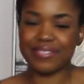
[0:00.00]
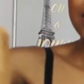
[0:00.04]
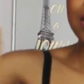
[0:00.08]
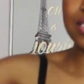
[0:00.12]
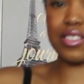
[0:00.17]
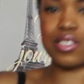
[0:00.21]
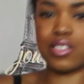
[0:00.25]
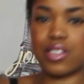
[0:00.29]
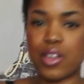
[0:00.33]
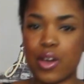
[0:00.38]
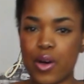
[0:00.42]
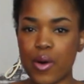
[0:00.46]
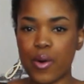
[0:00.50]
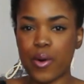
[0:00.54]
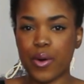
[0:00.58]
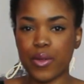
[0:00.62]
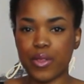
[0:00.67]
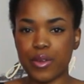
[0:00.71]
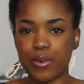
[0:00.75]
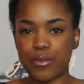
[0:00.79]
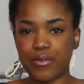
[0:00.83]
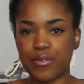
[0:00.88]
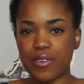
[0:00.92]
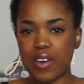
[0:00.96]
So
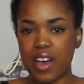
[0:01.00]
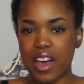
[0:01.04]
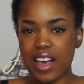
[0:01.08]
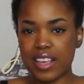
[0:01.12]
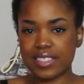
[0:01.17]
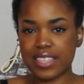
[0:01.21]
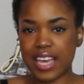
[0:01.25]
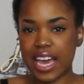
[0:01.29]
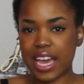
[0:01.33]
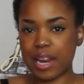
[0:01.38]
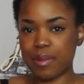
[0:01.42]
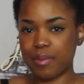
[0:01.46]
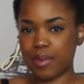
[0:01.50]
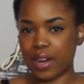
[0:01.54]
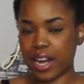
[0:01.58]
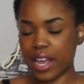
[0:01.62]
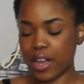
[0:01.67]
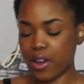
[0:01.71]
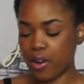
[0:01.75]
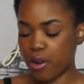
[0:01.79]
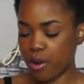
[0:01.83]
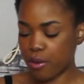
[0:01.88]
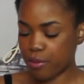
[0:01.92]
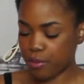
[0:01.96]
the first item that
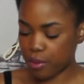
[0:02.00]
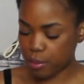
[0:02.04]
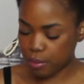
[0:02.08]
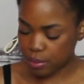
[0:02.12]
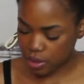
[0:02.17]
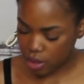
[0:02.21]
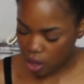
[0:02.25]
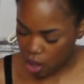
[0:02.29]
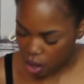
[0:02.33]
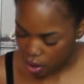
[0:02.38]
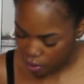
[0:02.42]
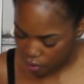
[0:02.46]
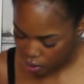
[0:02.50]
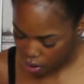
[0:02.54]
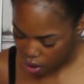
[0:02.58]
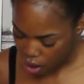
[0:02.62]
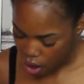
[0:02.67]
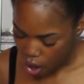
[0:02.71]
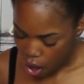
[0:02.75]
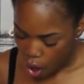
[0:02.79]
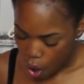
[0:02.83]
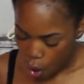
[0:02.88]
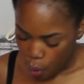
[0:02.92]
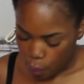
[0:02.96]
I got from Zara